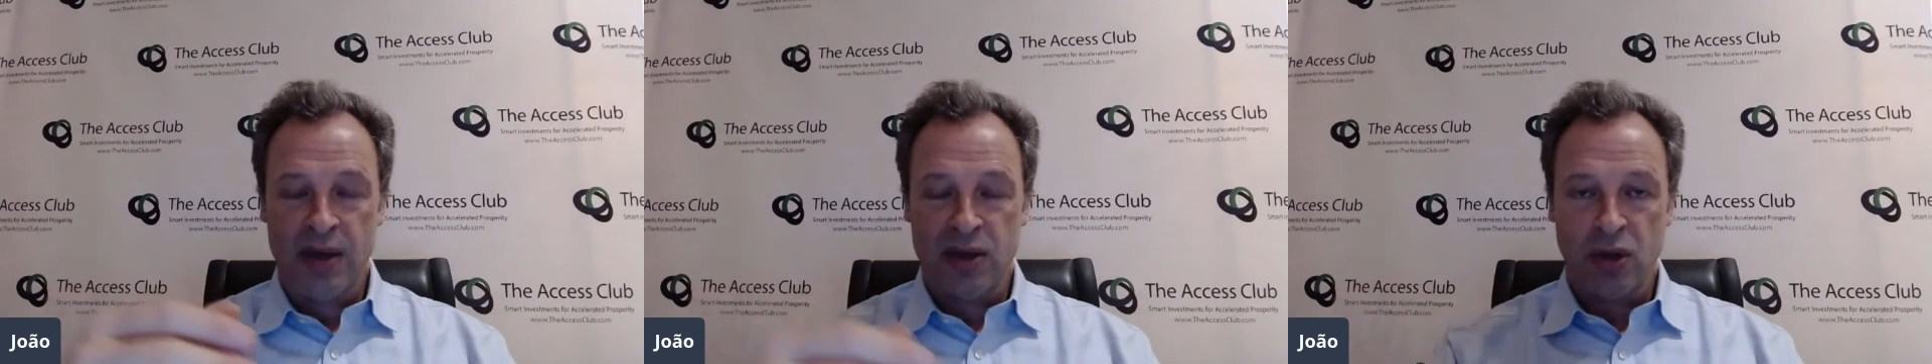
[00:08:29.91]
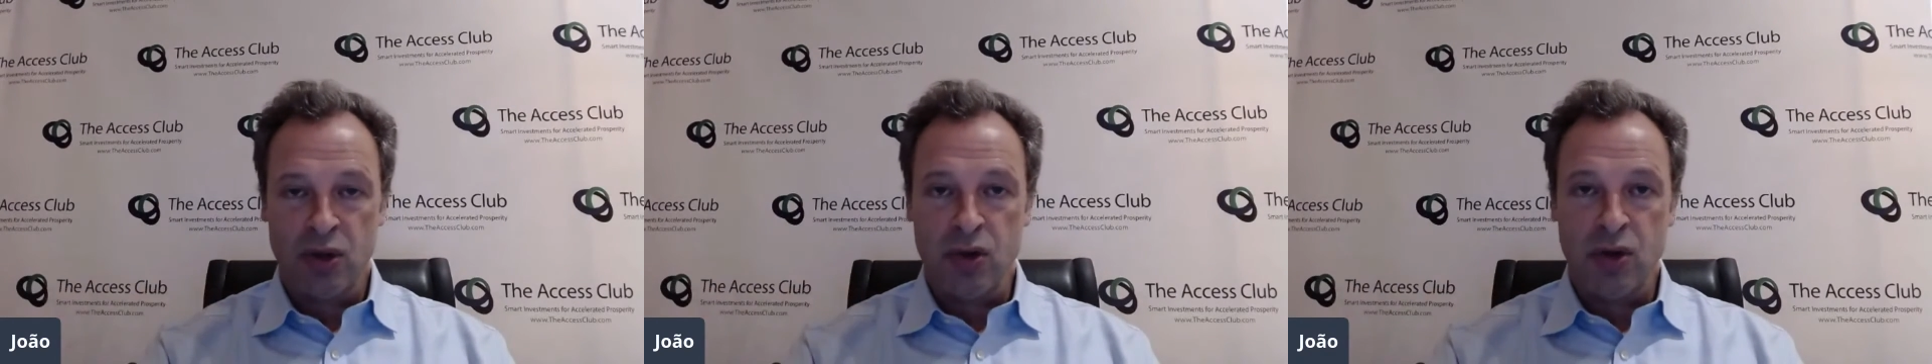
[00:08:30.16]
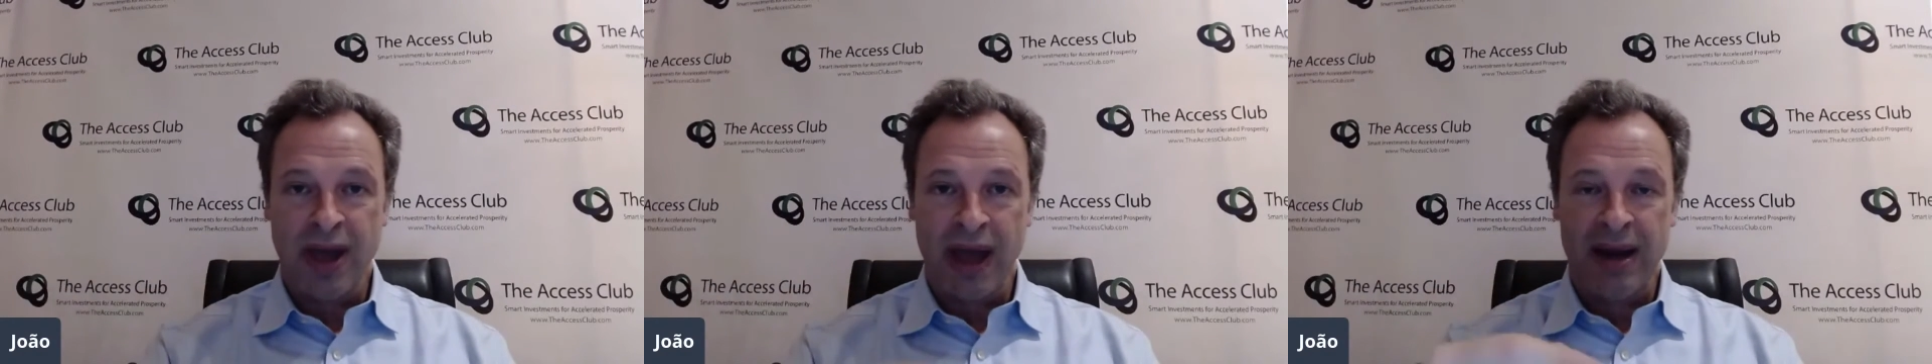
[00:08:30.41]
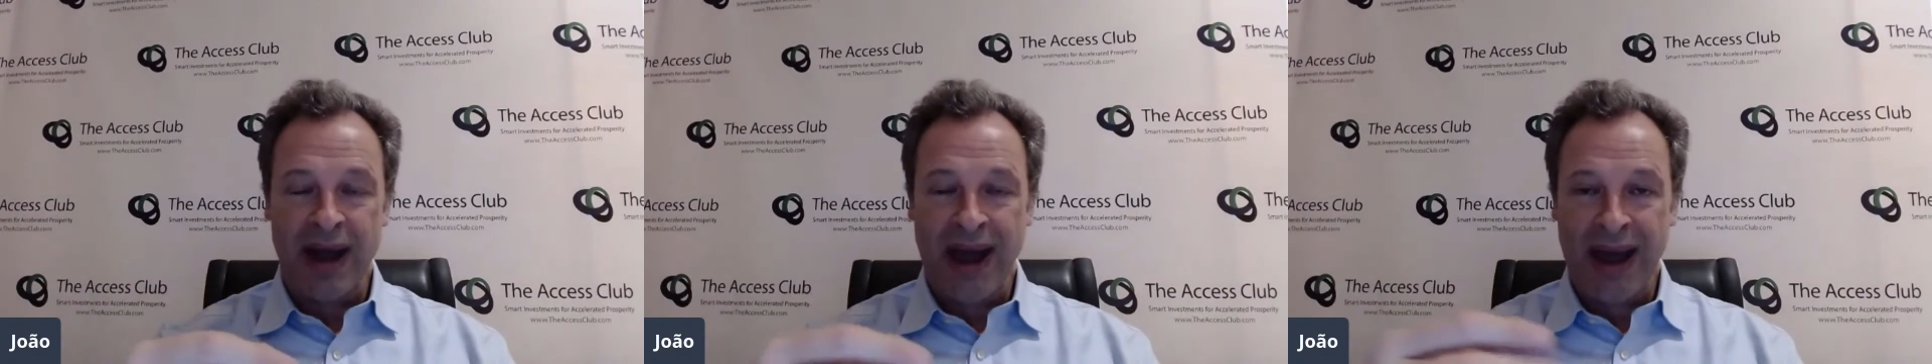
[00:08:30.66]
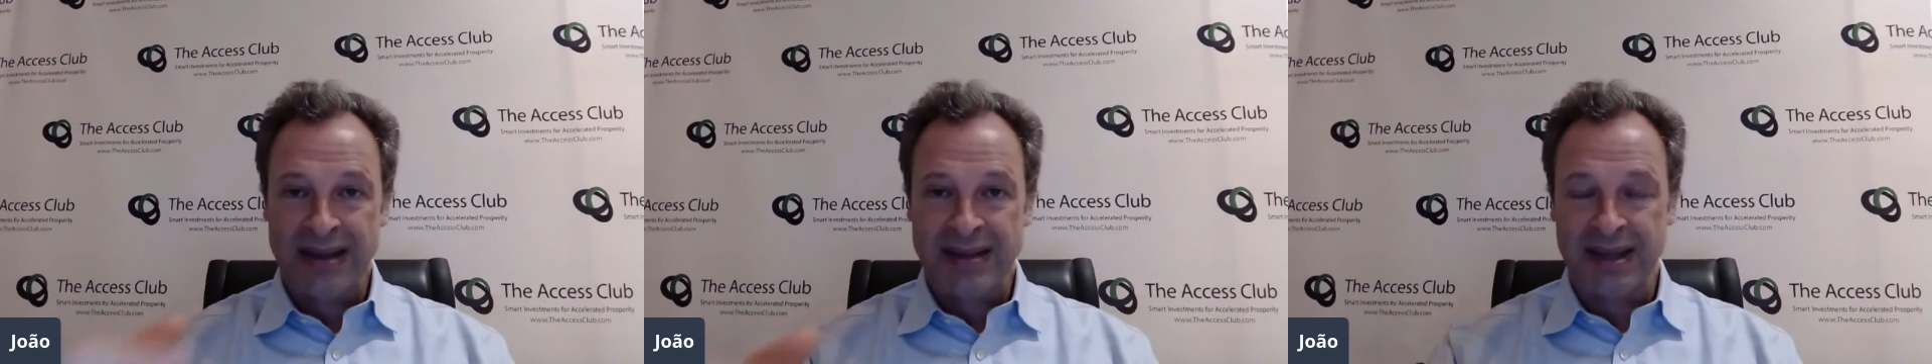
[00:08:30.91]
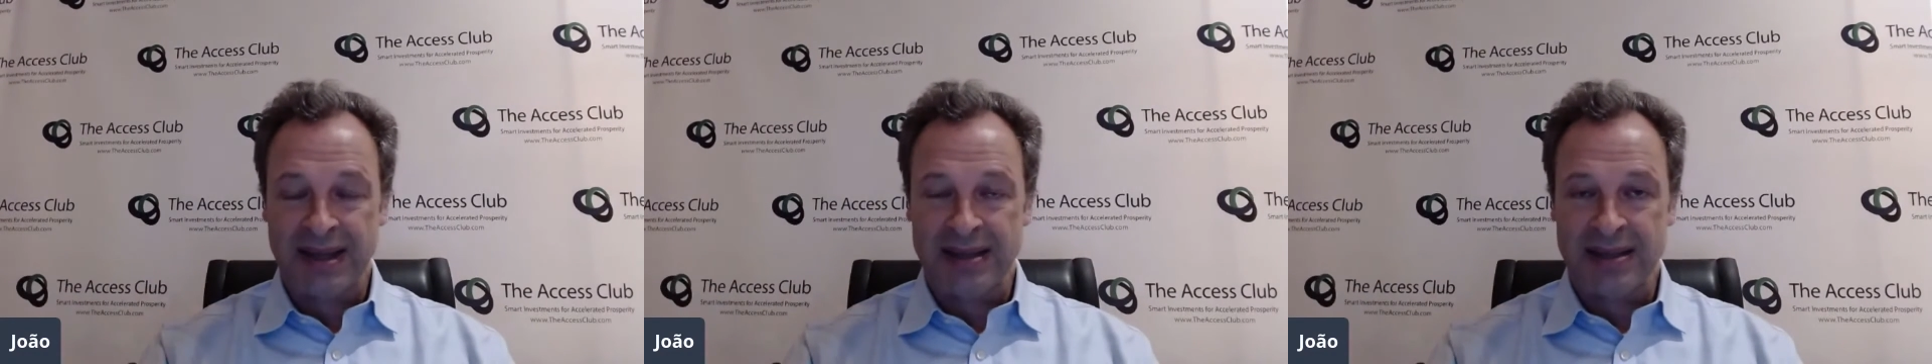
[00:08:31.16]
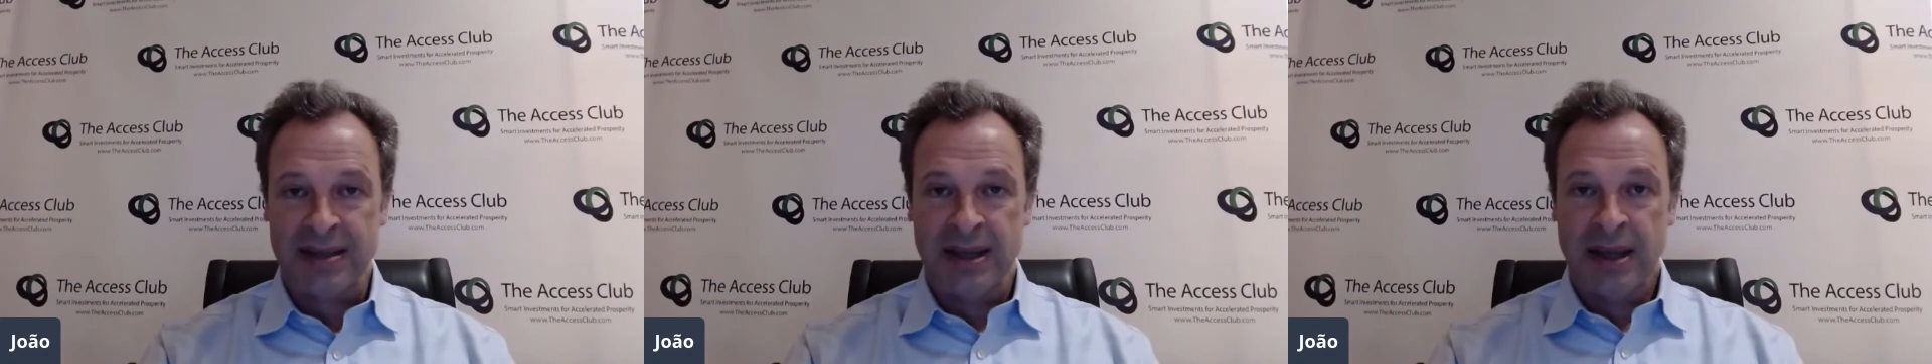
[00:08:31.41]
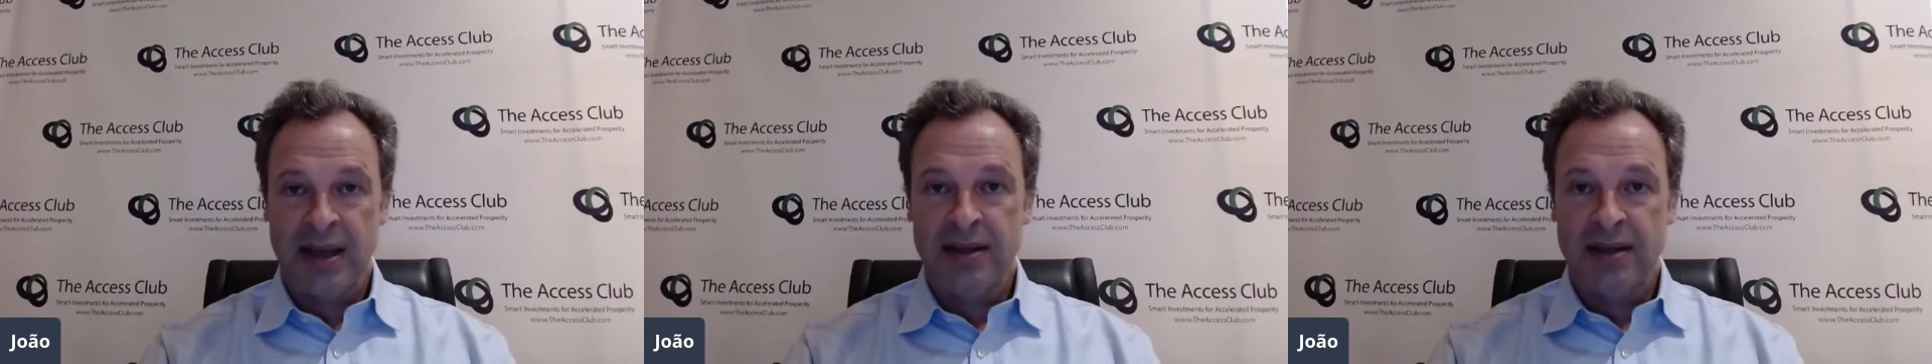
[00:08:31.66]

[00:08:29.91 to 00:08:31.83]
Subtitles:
so you can access